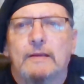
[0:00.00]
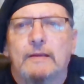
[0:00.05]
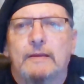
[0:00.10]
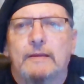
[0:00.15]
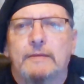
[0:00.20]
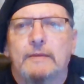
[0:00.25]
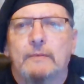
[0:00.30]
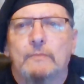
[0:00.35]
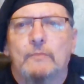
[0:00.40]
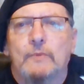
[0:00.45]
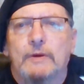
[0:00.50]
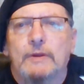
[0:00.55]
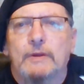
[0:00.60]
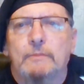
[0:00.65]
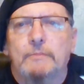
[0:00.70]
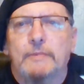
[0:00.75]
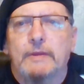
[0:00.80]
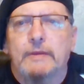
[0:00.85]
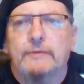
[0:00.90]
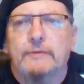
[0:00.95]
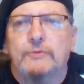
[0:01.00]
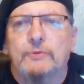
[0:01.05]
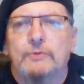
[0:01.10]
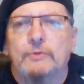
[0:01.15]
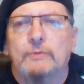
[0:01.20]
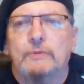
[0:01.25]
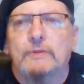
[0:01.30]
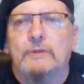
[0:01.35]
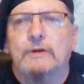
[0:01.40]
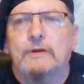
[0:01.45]
I didn't want to make
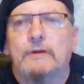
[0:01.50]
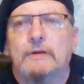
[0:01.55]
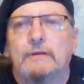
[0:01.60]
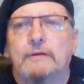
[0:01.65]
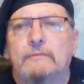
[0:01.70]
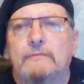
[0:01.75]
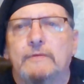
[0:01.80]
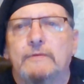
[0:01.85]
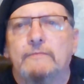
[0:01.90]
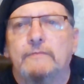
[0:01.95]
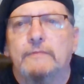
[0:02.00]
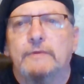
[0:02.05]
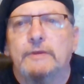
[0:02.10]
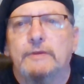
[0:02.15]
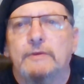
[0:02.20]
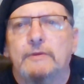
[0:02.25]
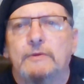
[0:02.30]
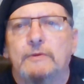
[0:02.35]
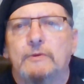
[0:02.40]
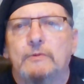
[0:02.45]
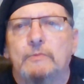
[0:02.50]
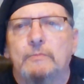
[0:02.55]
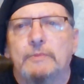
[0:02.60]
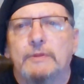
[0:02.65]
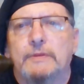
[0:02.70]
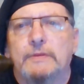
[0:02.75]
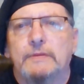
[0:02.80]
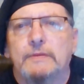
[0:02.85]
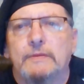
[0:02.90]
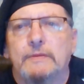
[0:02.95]
too long of a video,
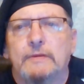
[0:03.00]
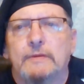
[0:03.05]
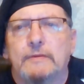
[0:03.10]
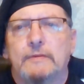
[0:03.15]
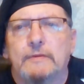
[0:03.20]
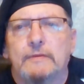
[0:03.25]
but uh,